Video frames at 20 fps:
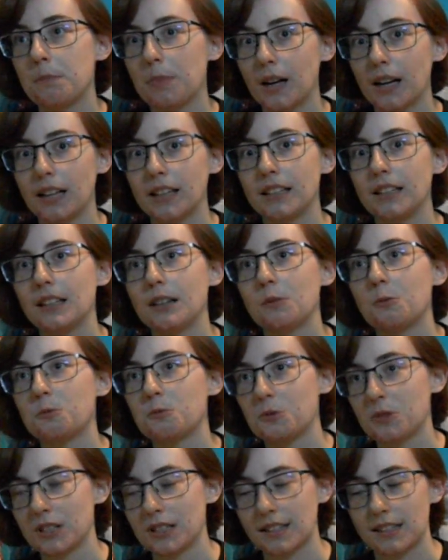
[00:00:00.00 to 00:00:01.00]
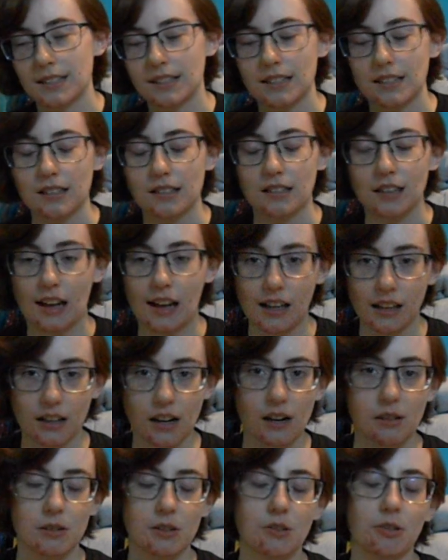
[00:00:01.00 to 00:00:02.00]
but once
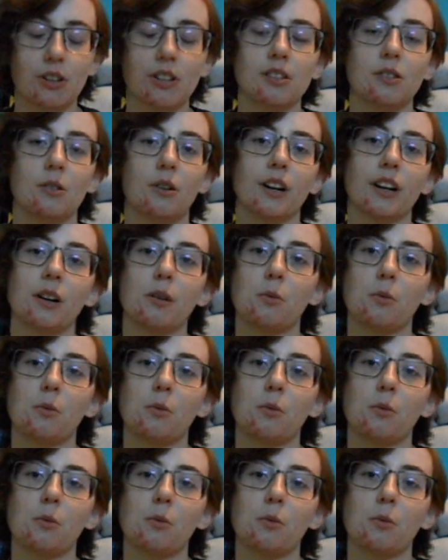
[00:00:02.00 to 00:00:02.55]
color was restored